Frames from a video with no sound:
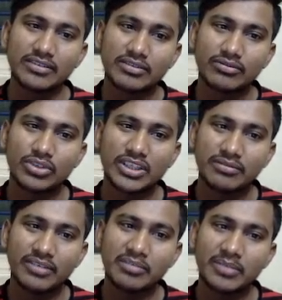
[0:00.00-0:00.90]
14
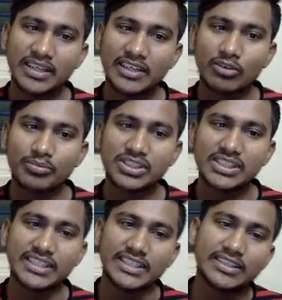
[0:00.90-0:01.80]
5 by 9 option E.
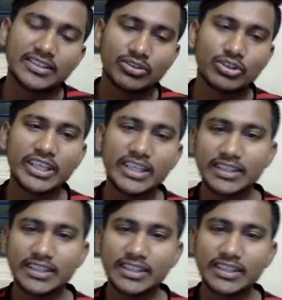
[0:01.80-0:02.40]
Okay.